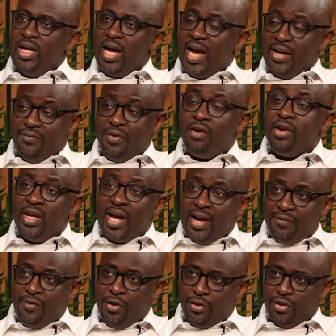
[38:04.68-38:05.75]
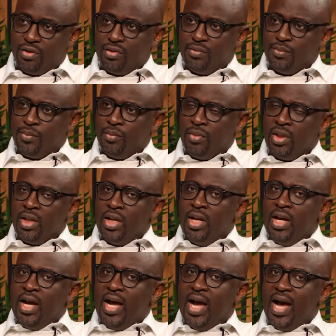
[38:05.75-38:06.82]
and very diverse.
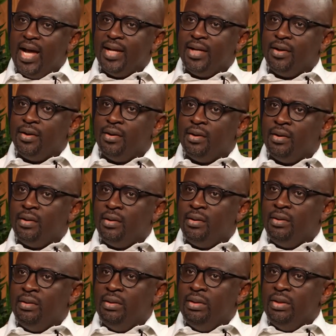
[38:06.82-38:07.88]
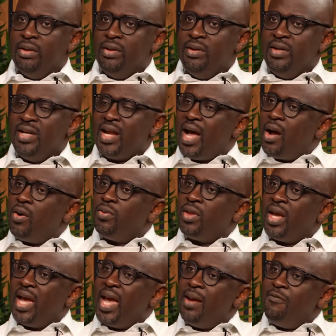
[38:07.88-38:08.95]
And now
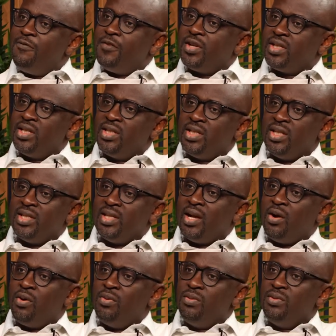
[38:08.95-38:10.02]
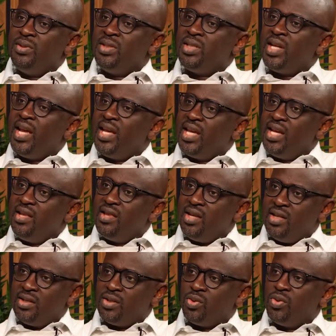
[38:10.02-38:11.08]
the emphasis is now taking
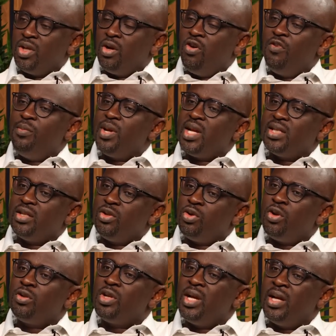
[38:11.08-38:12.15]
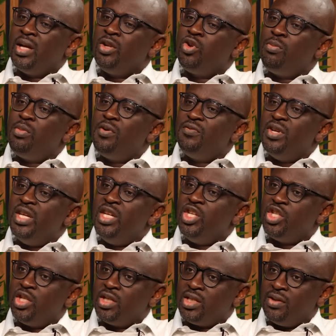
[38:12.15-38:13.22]
this. So the government has a number of
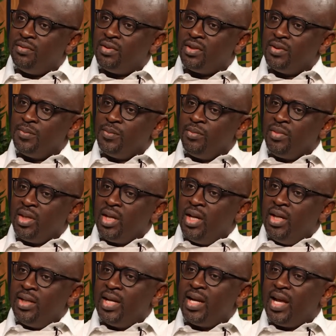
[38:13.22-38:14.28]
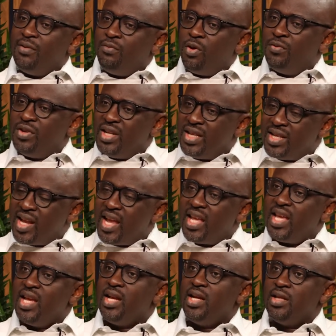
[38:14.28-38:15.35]
initiatives that are involved in
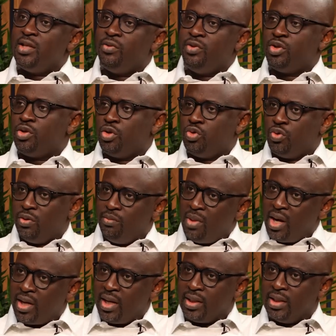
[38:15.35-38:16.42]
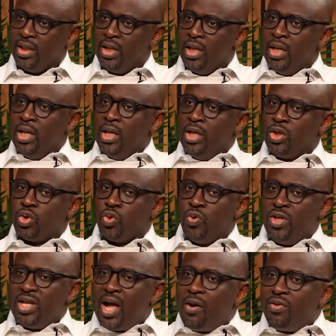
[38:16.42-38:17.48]
taking the research to the market. So
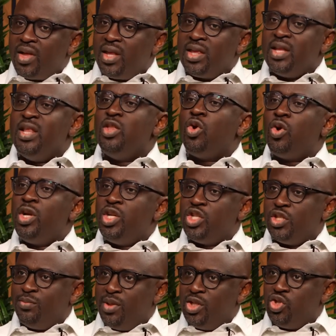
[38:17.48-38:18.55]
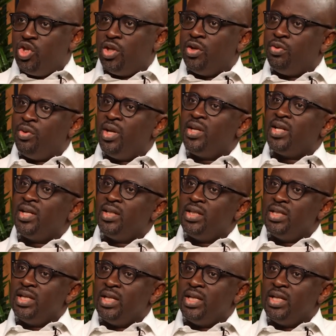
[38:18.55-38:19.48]
now that the knowledge is being generated,